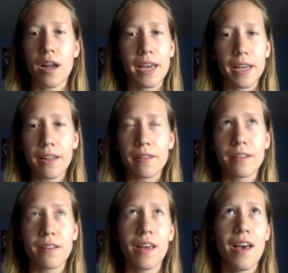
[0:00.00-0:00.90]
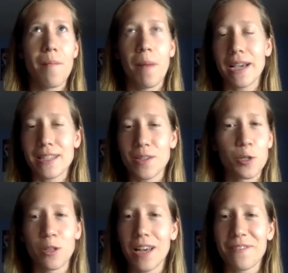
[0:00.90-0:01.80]
And my
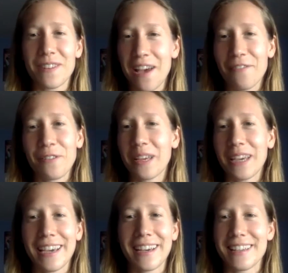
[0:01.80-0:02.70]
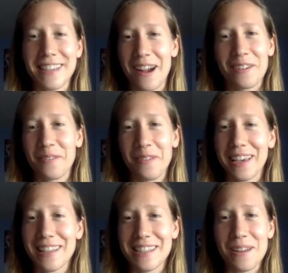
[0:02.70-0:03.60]
social life definitely
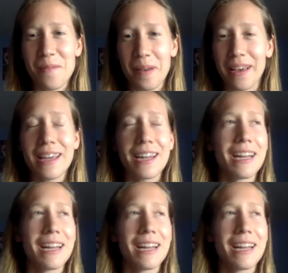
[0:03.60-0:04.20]
sacrificed a bit.